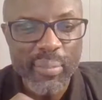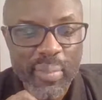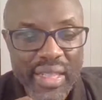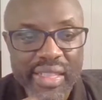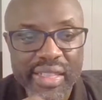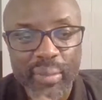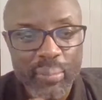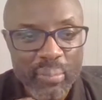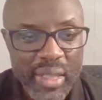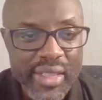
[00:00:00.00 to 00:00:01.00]

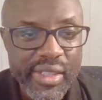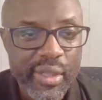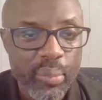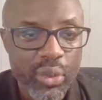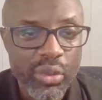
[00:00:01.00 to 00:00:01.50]
amazing,